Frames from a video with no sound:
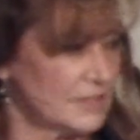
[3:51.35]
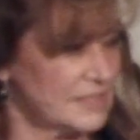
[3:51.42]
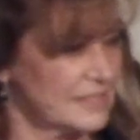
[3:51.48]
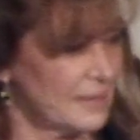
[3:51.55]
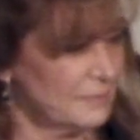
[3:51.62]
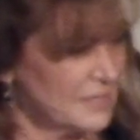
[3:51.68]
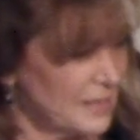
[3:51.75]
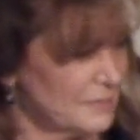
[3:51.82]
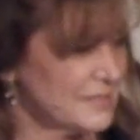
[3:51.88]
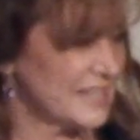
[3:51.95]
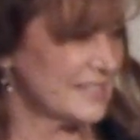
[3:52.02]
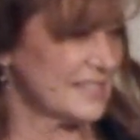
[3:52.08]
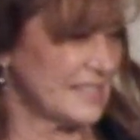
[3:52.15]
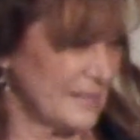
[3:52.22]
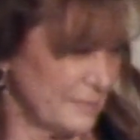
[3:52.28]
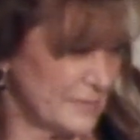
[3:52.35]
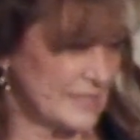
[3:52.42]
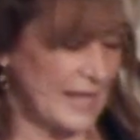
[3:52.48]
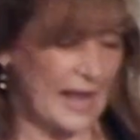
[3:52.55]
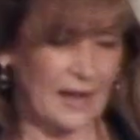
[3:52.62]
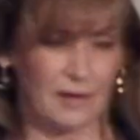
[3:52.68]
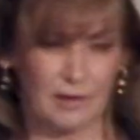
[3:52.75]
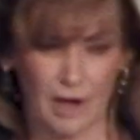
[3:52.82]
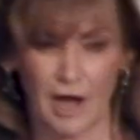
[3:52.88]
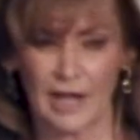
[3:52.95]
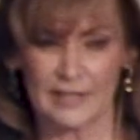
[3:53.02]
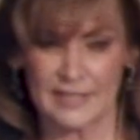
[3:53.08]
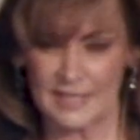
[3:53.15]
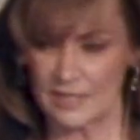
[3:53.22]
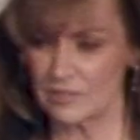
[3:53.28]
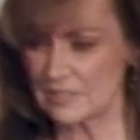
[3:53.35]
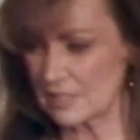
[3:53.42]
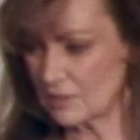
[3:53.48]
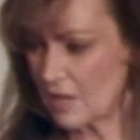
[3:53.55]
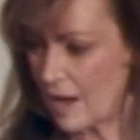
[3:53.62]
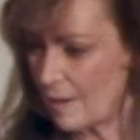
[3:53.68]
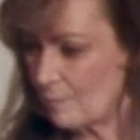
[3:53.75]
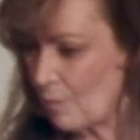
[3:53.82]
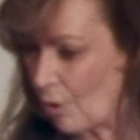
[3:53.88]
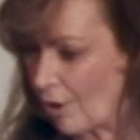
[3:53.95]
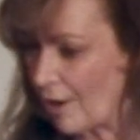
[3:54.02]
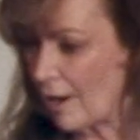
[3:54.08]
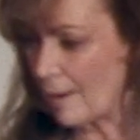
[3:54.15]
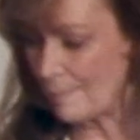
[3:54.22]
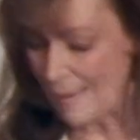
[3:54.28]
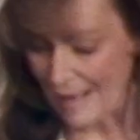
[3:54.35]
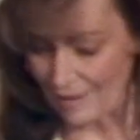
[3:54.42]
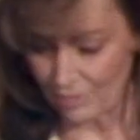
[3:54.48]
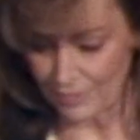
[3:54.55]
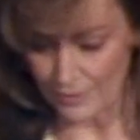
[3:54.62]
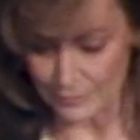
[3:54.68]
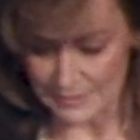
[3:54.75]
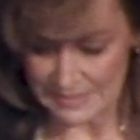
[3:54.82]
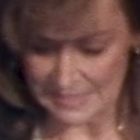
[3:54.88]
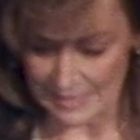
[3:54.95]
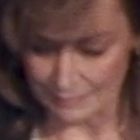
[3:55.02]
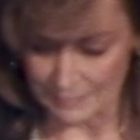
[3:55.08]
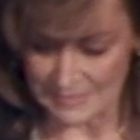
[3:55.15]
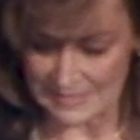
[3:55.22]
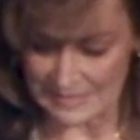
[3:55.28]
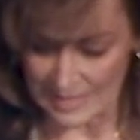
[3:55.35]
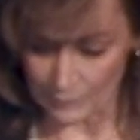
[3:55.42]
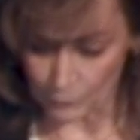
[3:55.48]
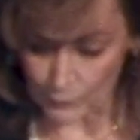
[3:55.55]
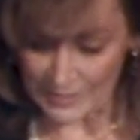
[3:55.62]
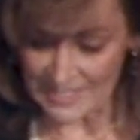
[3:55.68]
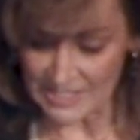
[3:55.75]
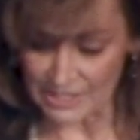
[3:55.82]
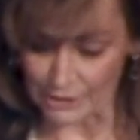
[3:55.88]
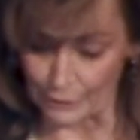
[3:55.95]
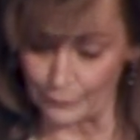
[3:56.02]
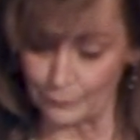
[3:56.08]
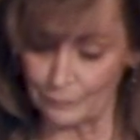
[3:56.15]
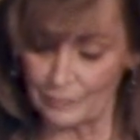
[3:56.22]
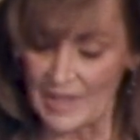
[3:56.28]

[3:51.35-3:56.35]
sometimes it seems like God cares a lot more about those names than we do.